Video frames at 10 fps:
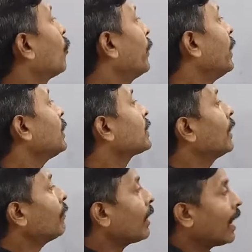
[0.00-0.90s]
when
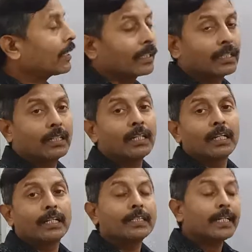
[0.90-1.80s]
silver particle
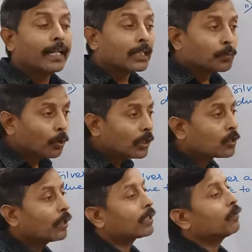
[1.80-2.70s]
is
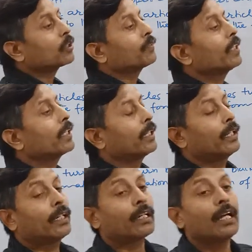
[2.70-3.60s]
exposed to atmospheric
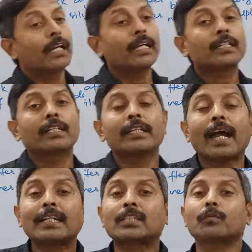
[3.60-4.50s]
air, it
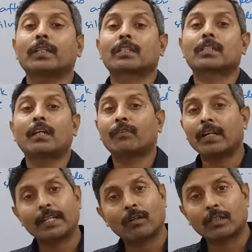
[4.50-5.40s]
reacts with
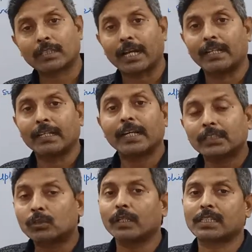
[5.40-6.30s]
sulfur dioxide,
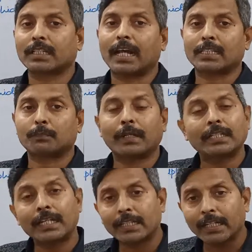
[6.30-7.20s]
H2S gas
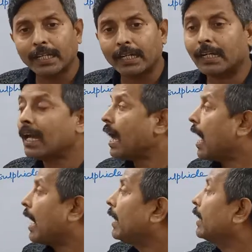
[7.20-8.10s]
present in air,
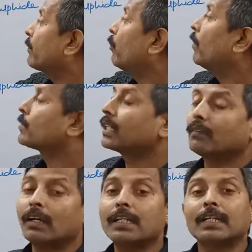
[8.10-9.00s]
and it forms
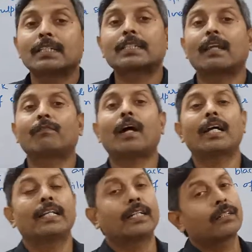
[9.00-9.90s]
silver
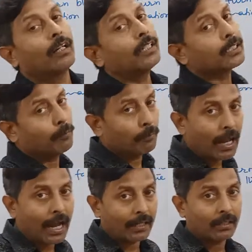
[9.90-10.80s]
sulfide. It turns
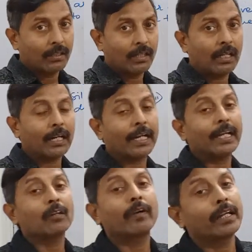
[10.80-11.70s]
black.
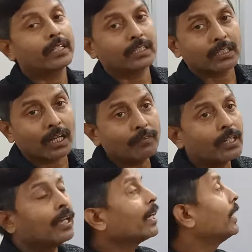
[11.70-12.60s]
Again, when it is
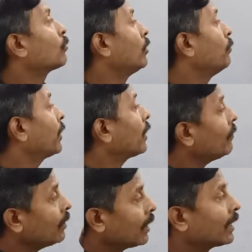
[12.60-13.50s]
rubbed, it will
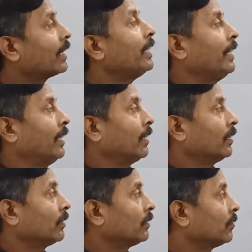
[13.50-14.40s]
become clean.
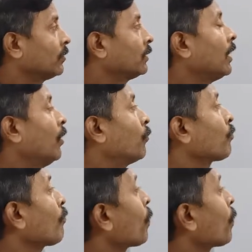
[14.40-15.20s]
Now,